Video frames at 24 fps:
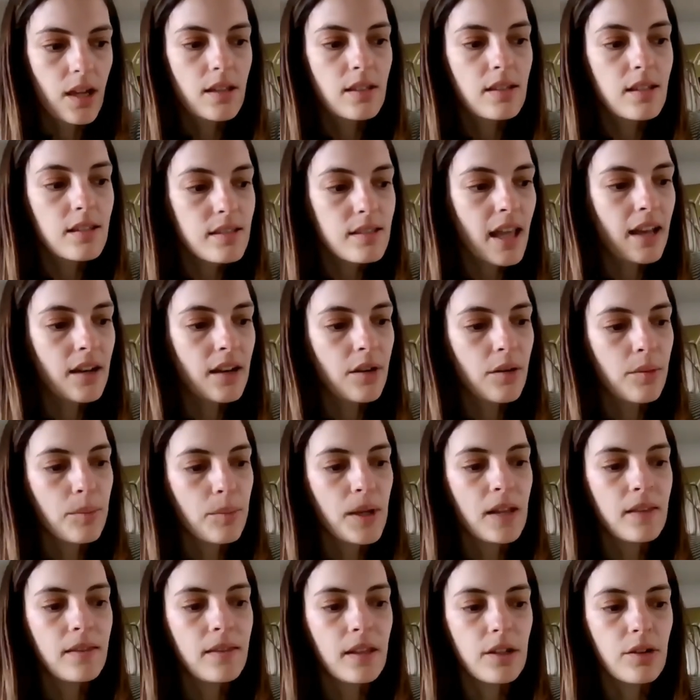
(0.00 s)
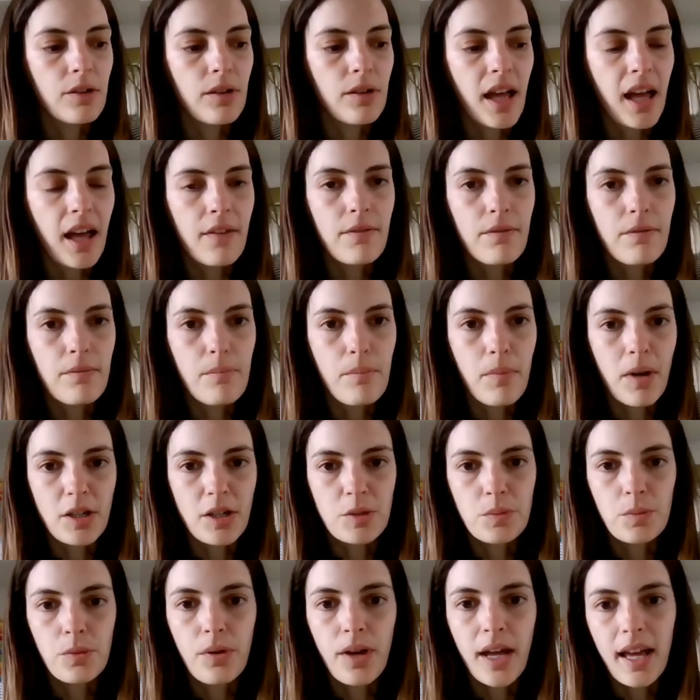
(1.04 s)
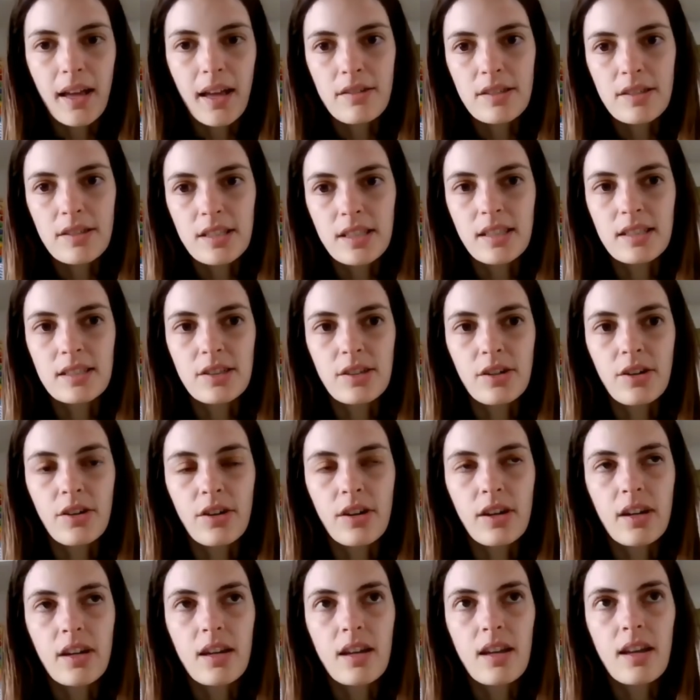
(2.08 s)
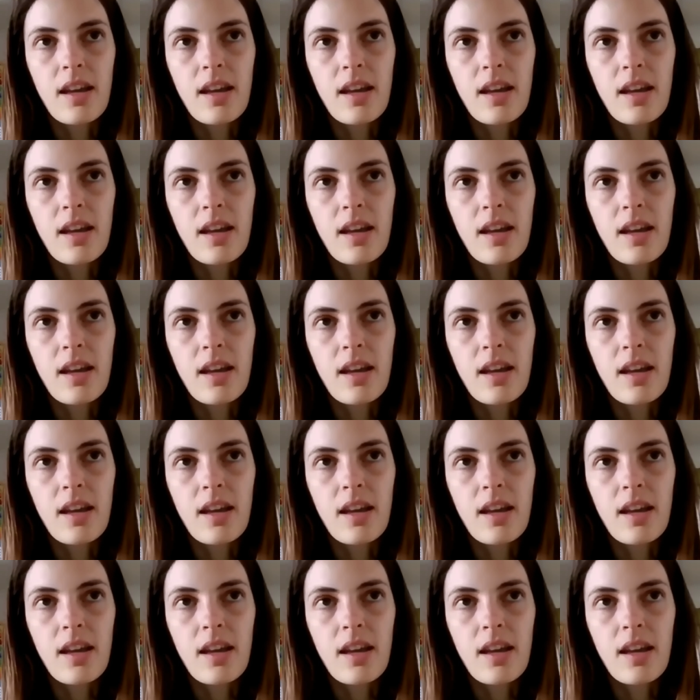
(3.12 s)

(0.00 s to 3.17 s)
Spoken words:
does that not mean that you'll have much more housing stock,